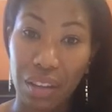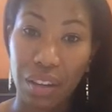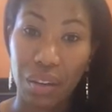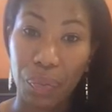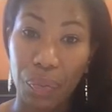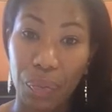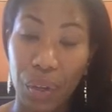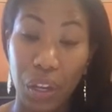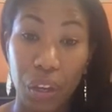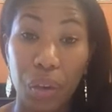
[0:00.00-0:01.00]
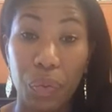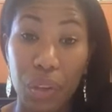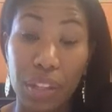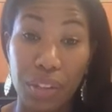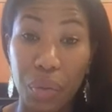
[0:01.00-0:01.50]

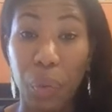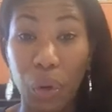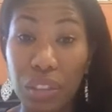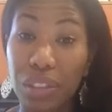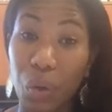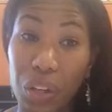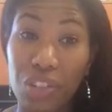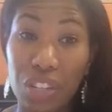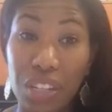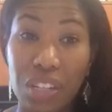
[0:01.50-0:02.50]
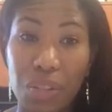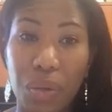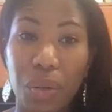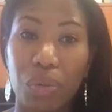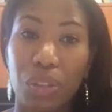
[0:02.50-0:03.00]
an important question to
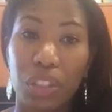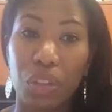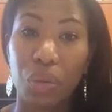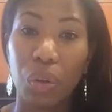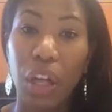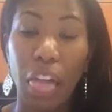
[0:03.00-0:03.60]
be able to